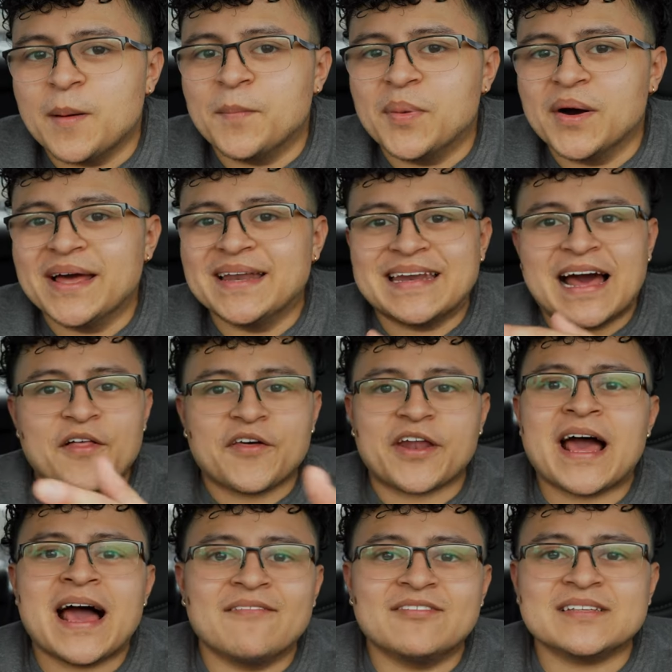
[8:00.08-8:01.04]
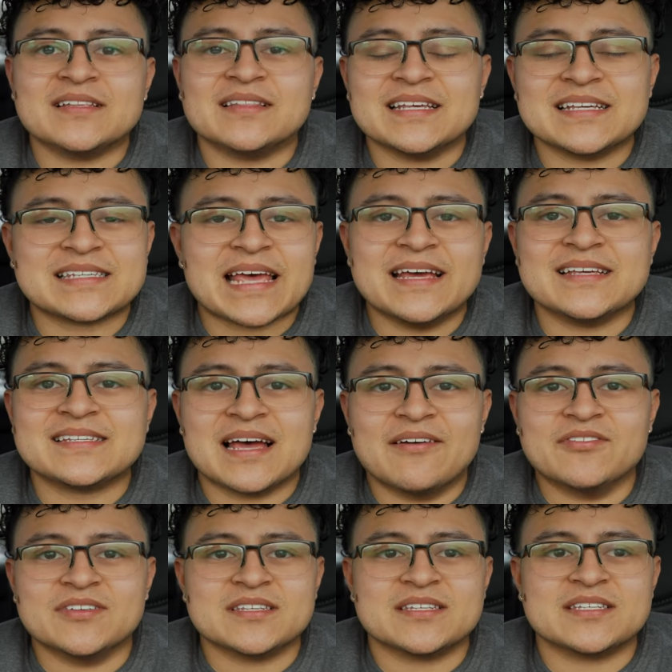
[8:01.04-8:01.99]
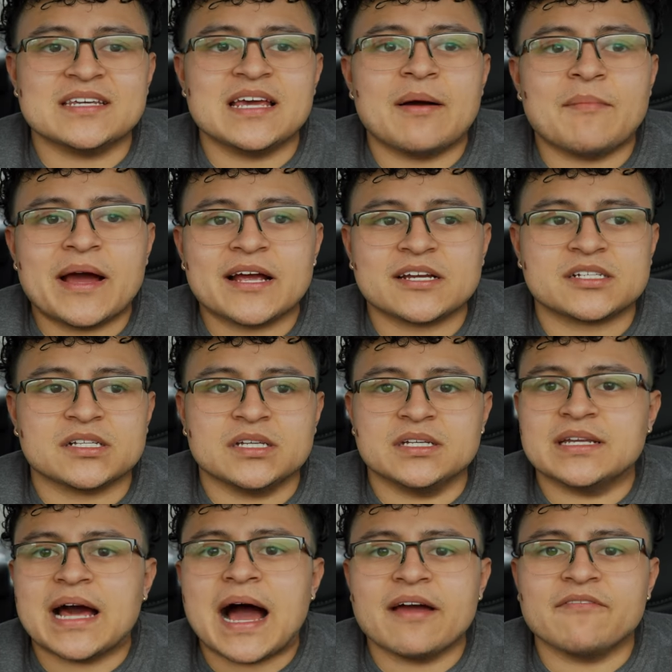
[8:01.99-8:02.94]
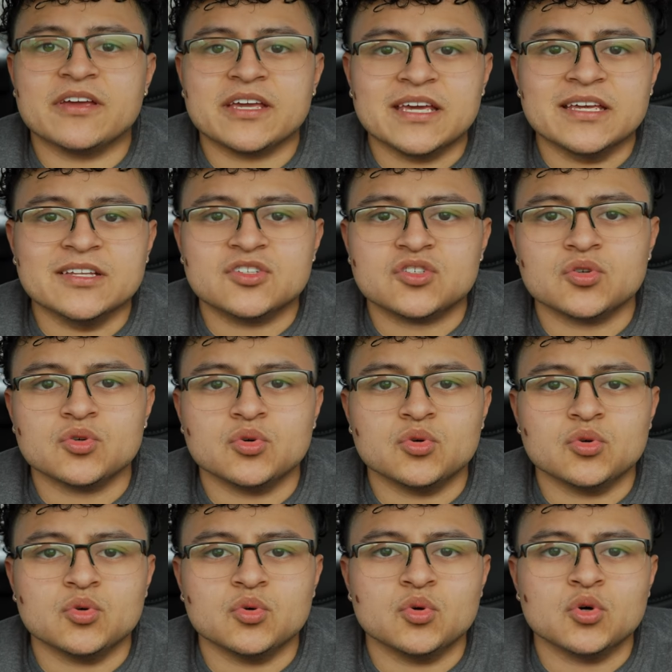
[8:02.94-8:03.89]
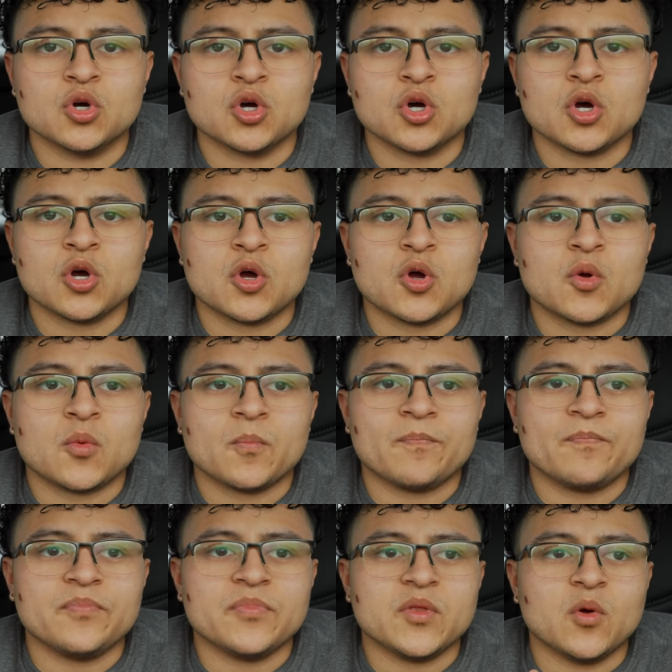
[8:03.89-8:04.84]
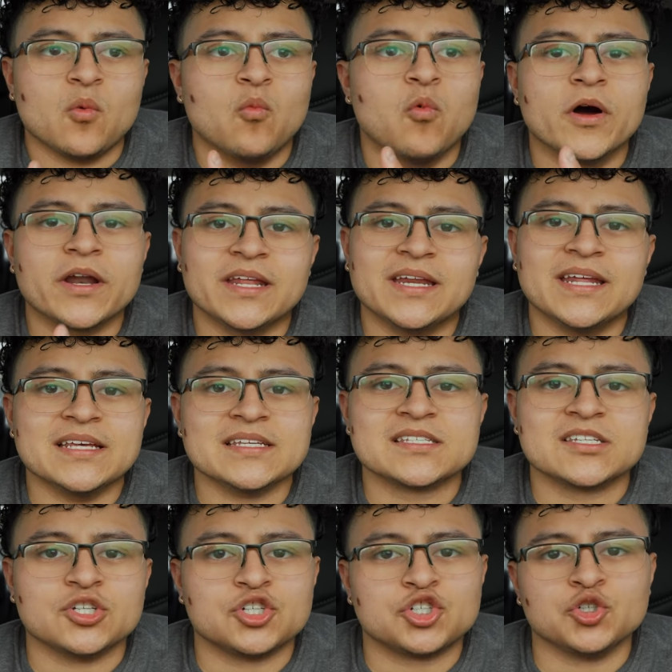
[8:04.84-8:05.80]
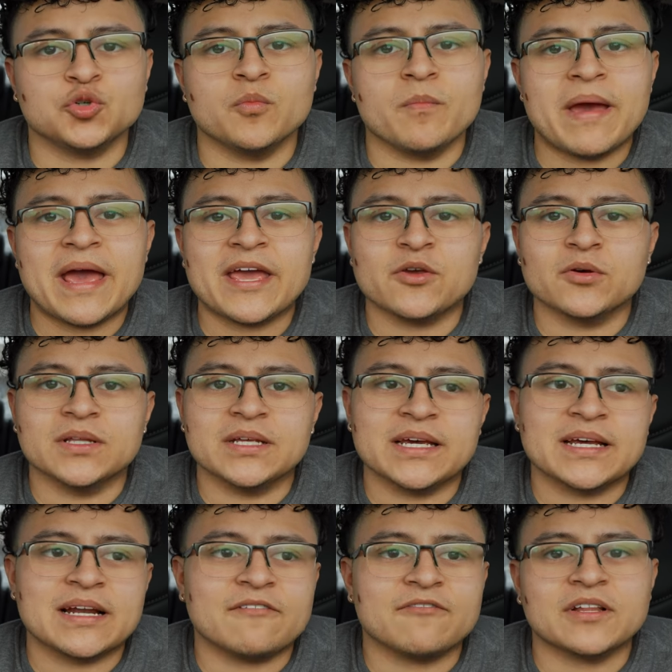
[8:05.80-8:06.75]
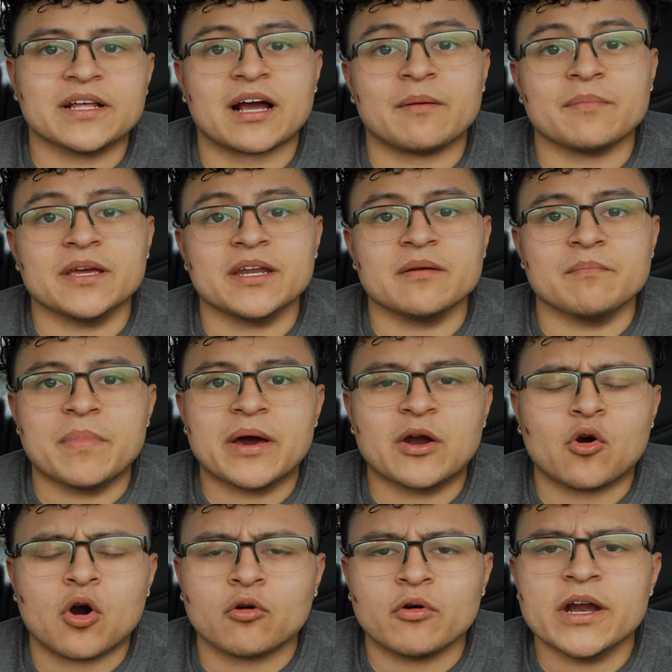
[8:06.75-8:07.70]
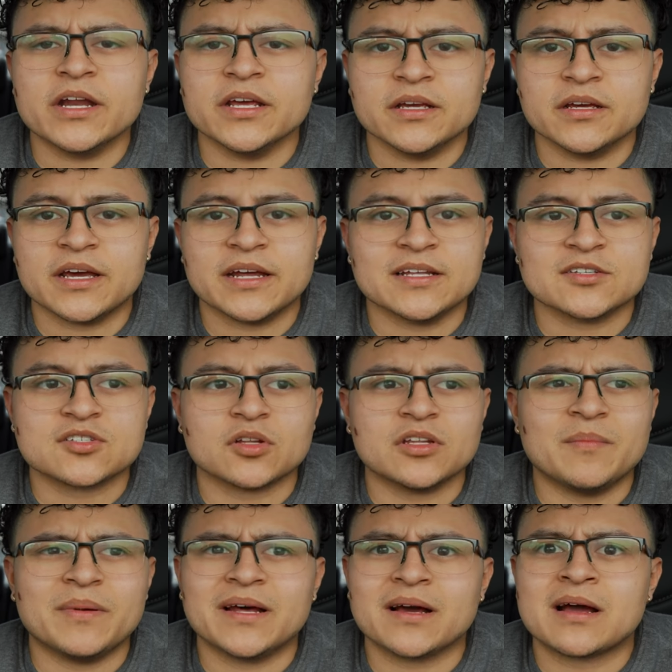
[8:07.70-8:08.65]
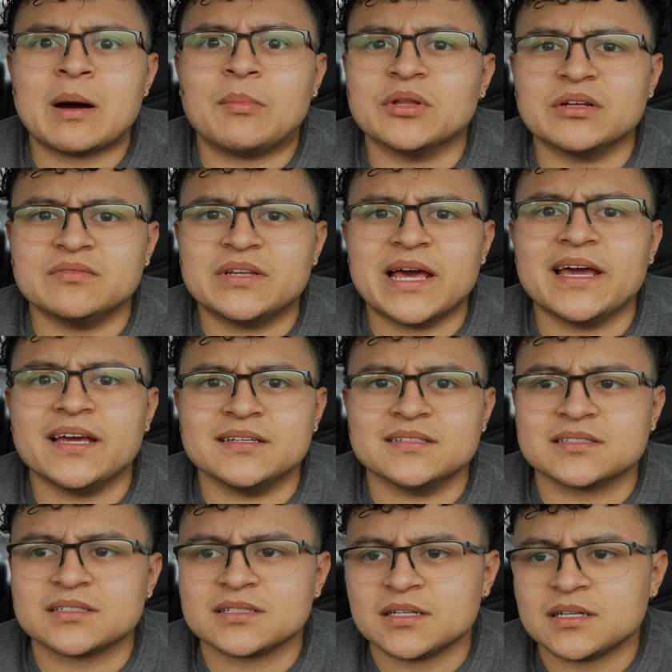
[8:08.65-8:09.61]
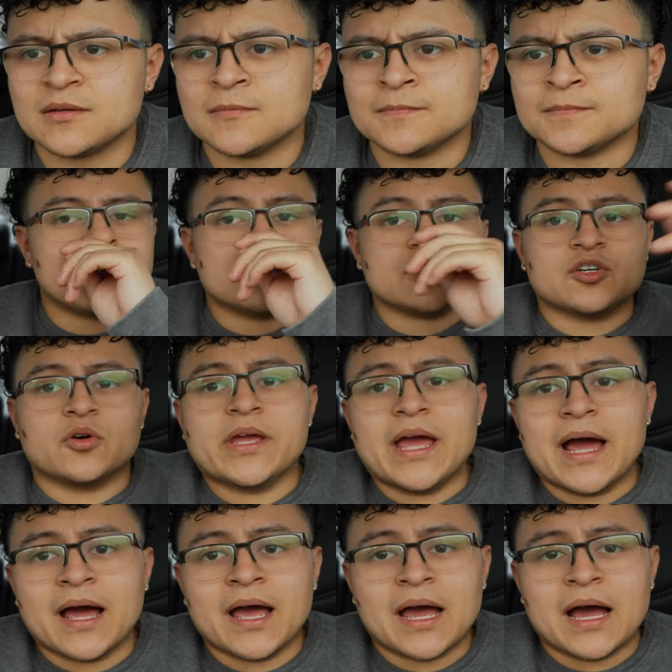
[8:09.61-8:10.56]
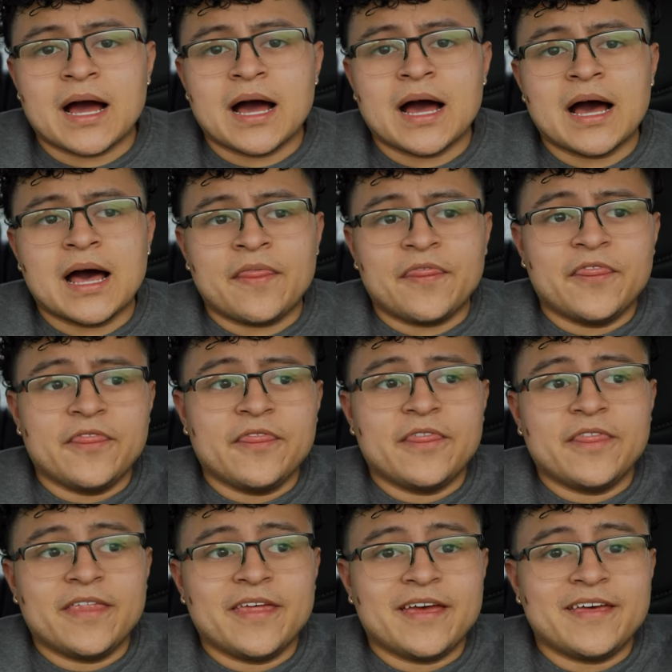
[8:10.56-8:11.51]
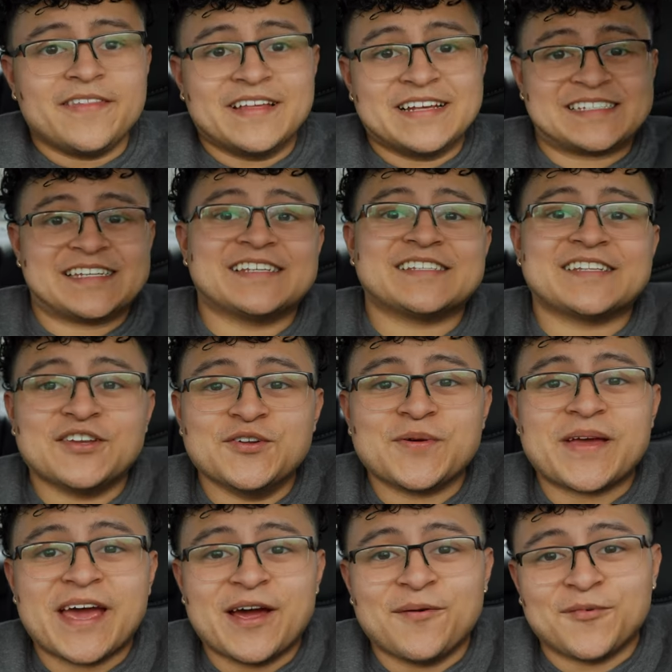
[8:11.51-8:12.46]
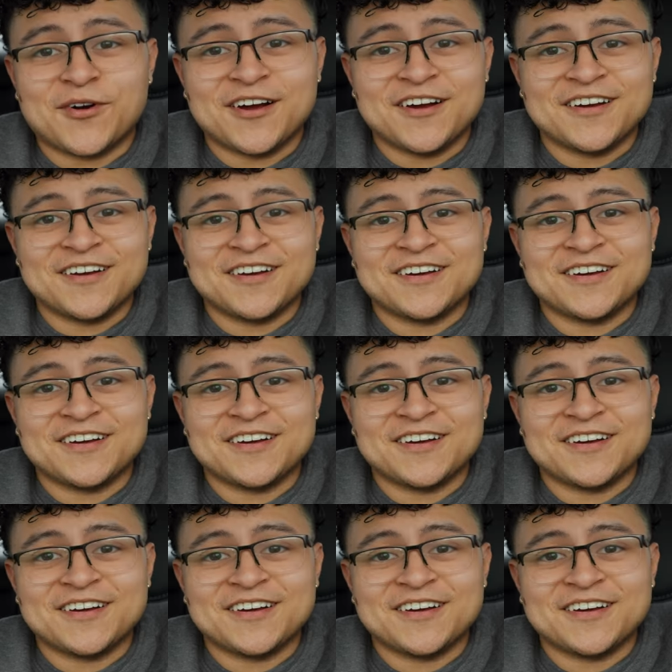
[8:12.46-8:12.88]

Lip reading: But now that I have this A7C, I'm actually diving into what it is to shoot manually, and I feel like I'm getting better already, and it's only been a couple of days. So yeah, this is the new camera.